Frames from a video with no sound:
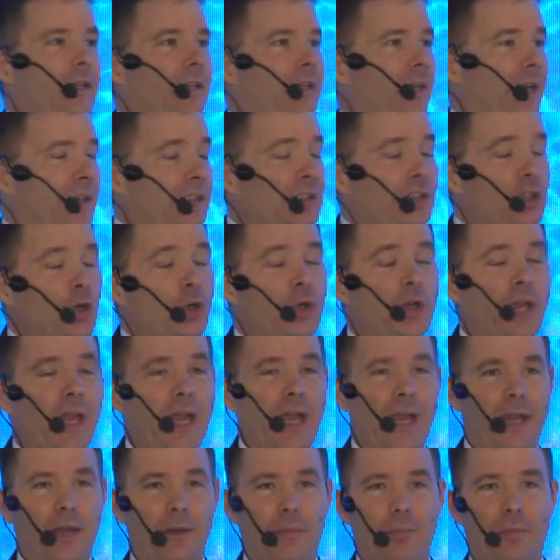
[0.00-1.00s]
That's
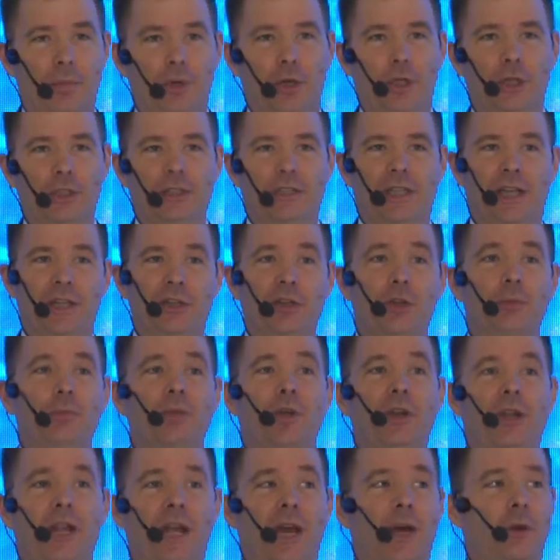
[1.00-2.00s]
okay, because then you
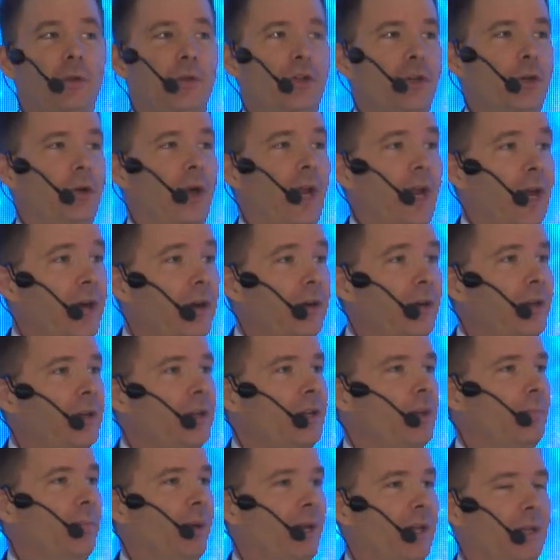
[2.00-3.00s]
bring out your air
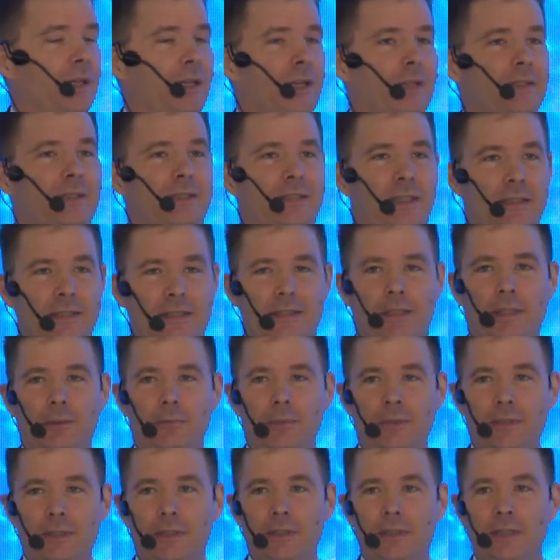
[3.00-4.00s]
independent
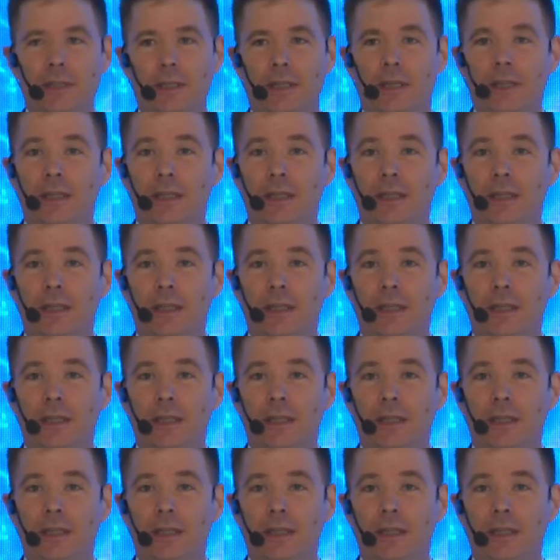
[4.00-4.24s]
systems